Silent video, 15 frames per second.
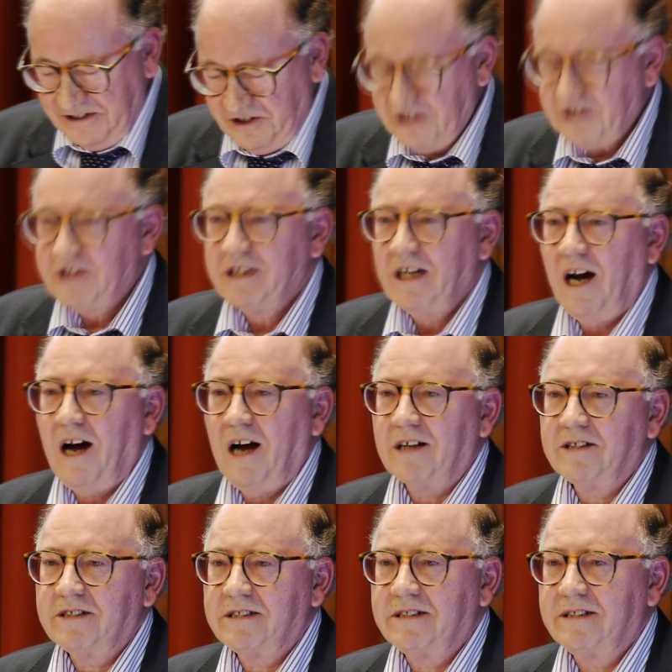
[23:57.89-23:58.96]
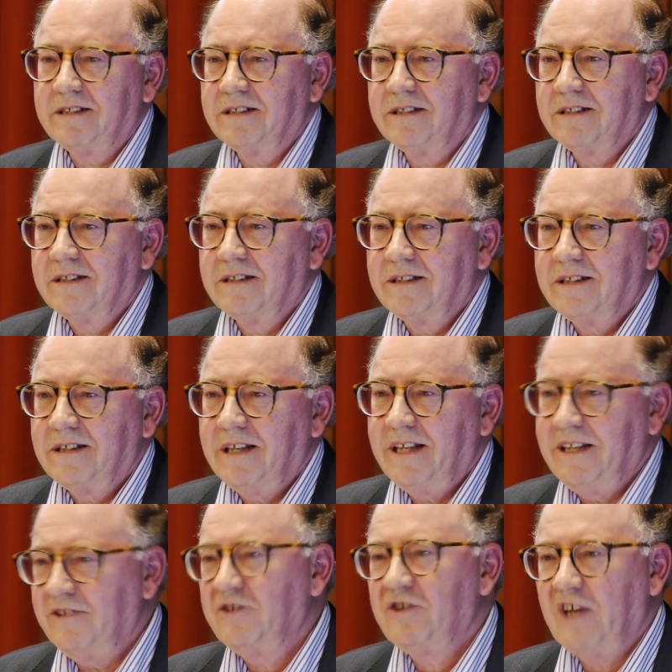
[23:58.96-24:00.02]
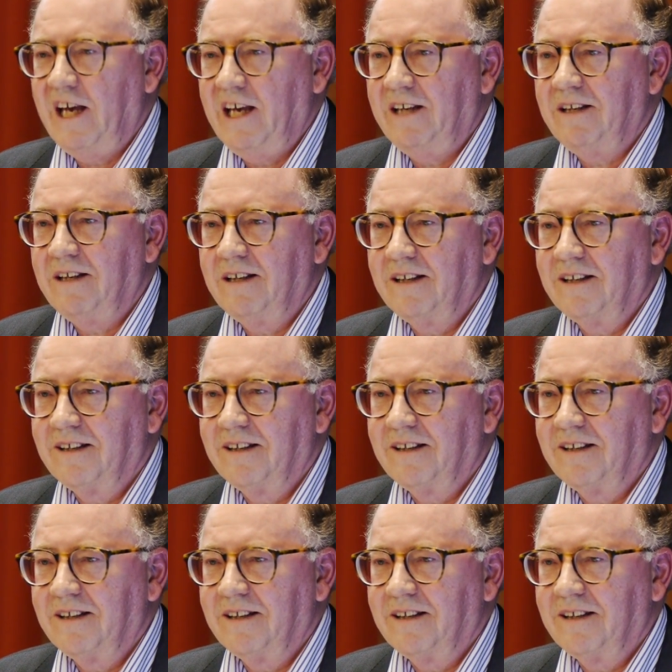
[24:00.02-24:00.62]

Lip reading: discharged, insane.